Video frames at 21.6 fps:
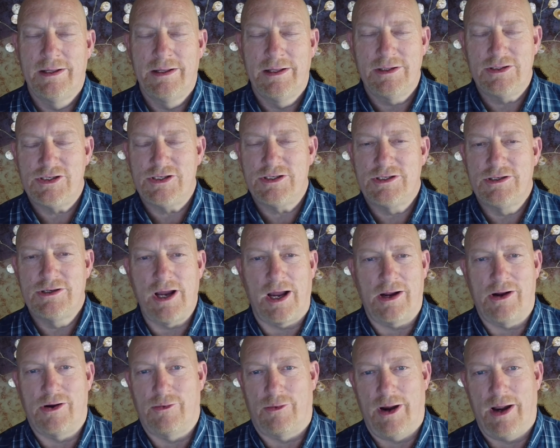then she
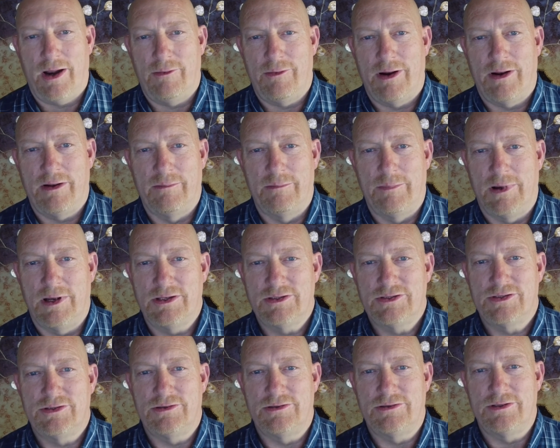got gray around the
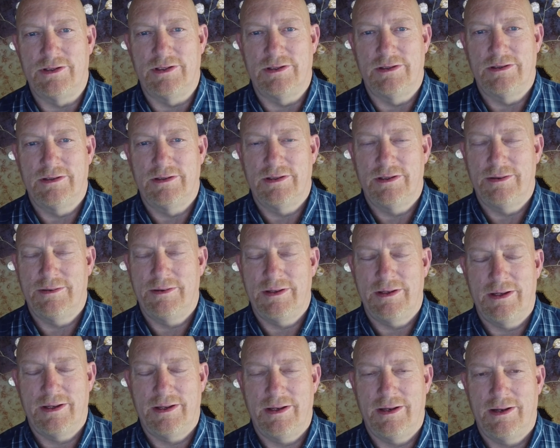muzzle, and
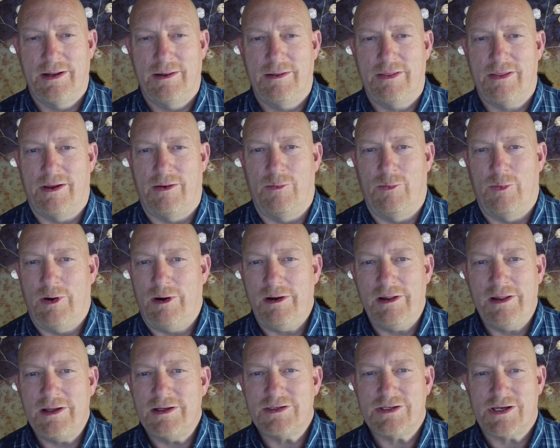and I thought, where
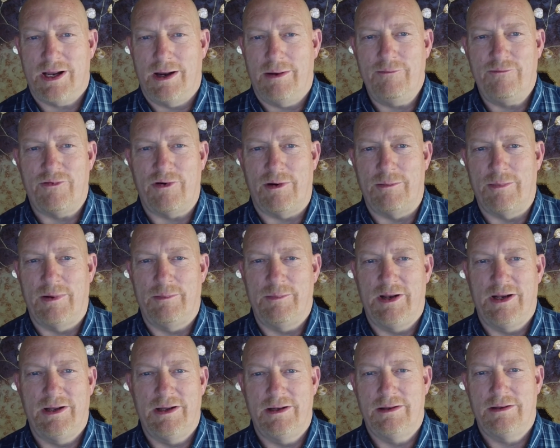did this come from? I
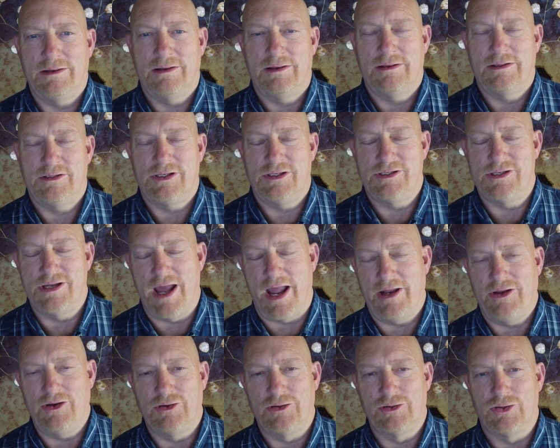mean, it, she's
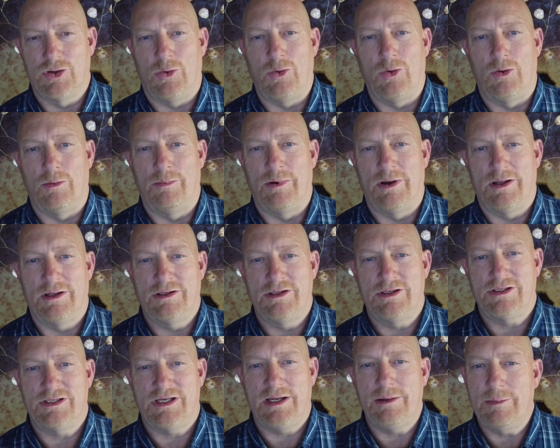nine years old, but it
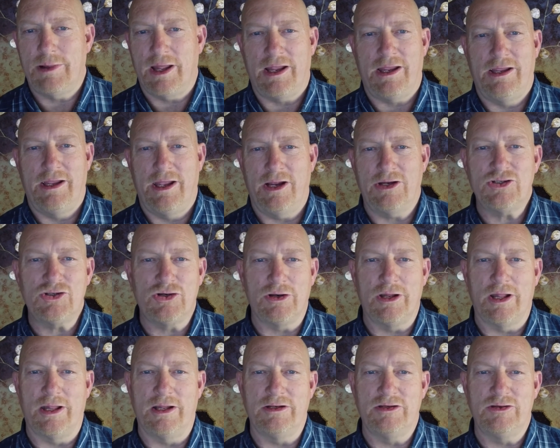just seemed like
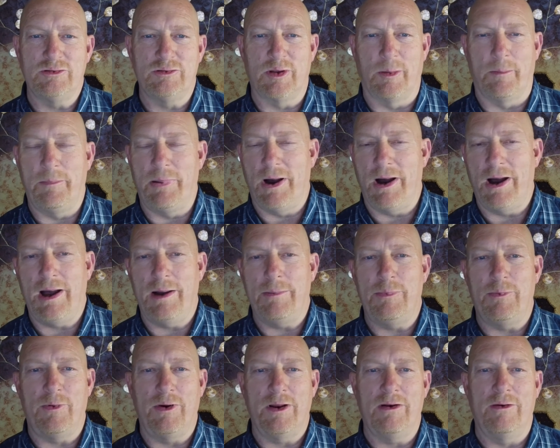yesterday she was a
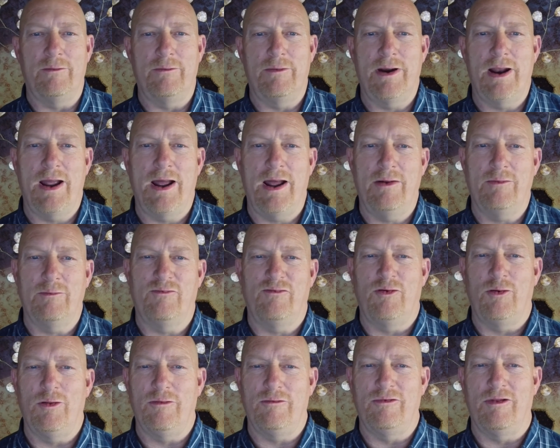pop running around,
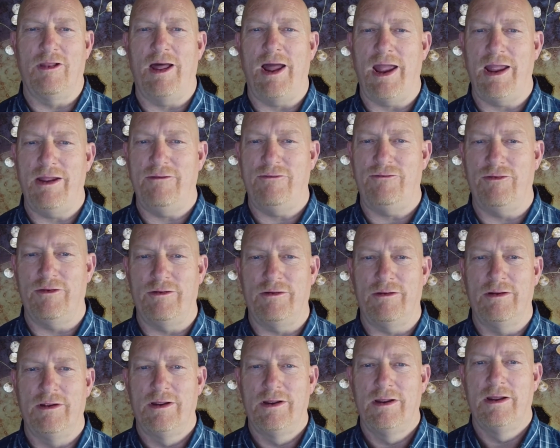full of life,
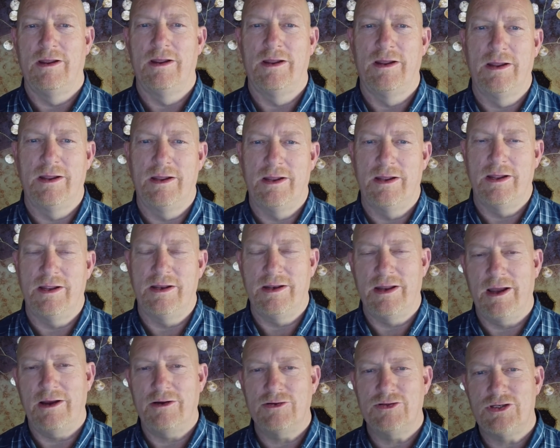and and
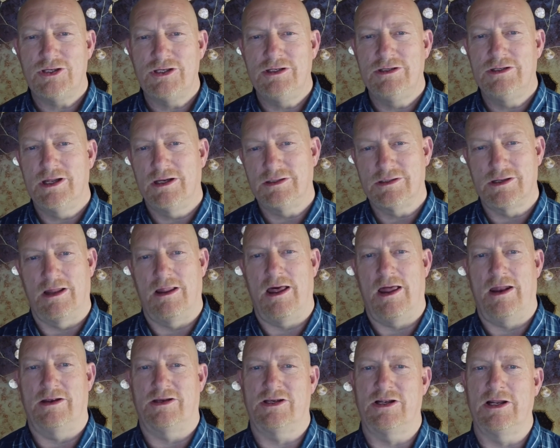now she does a
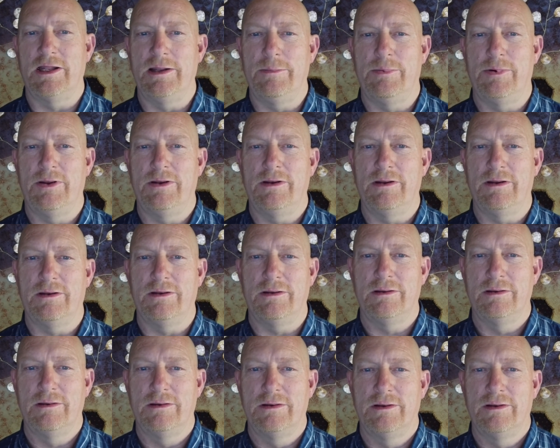lot of sleeping, and